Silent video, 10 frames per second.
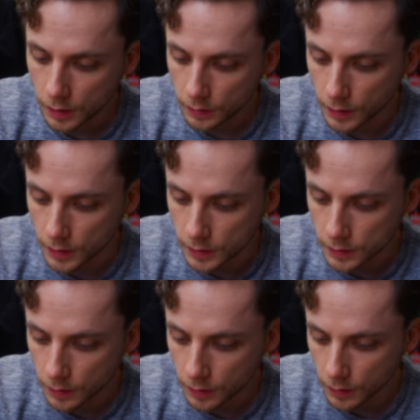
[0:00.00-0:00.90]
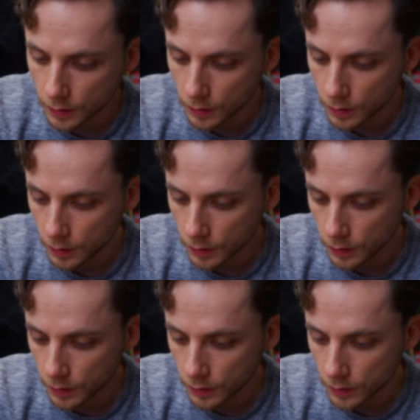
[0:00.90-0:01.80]
There's
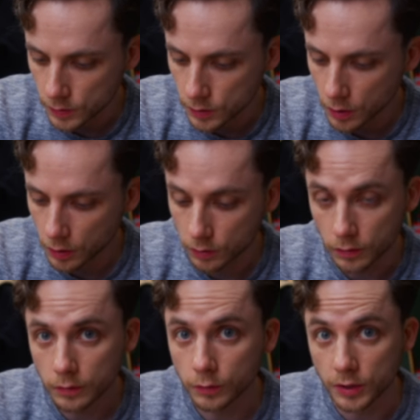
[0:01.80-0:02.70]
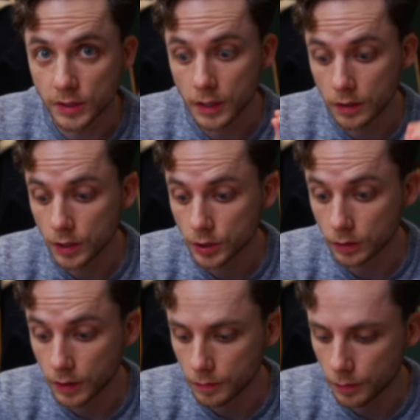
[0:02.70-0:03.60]
a circle, which is the
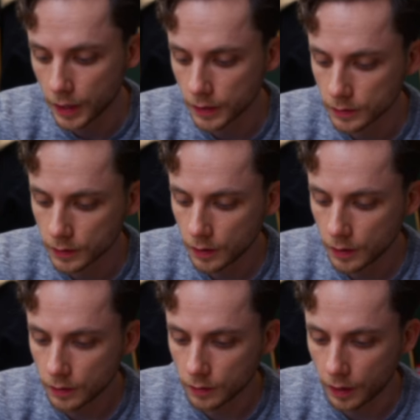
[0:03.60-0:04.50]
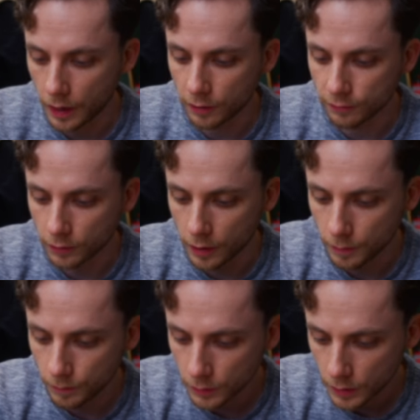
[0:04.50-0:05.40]
initial impact, then add a
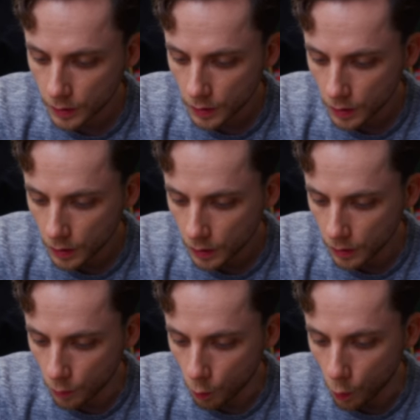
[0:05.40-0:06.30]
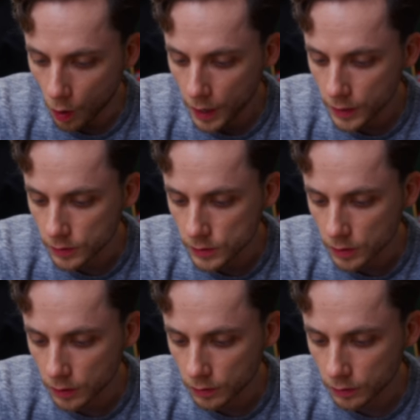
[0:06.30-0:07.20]
frame, a wider
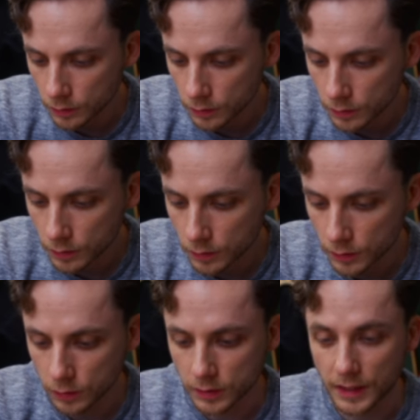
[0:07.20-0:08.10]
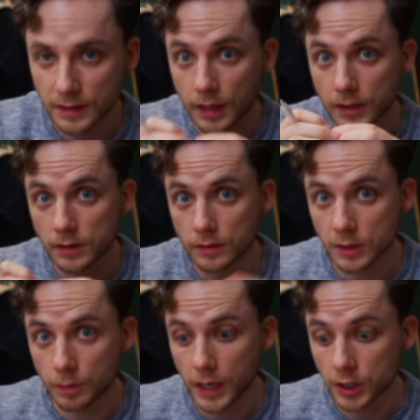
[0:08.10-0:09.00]
circle, because that's that
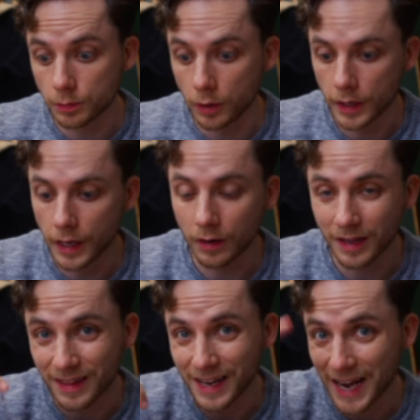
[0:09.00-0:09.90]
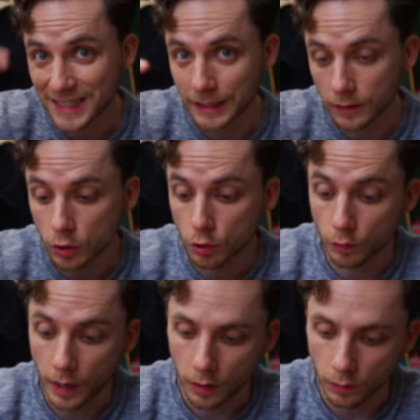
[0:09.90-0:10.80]
splash spreading out, and then it has a little
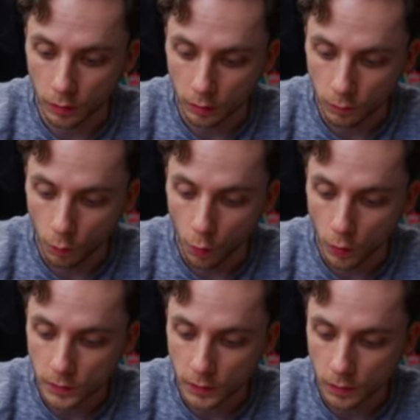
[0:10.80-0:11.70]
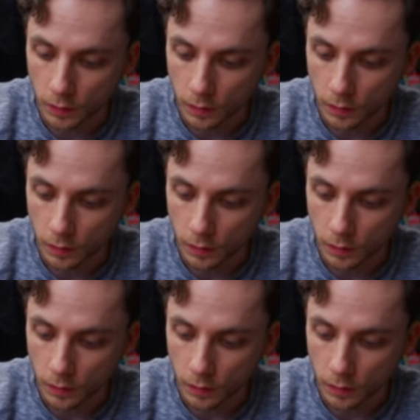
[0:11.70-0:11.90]
crown of water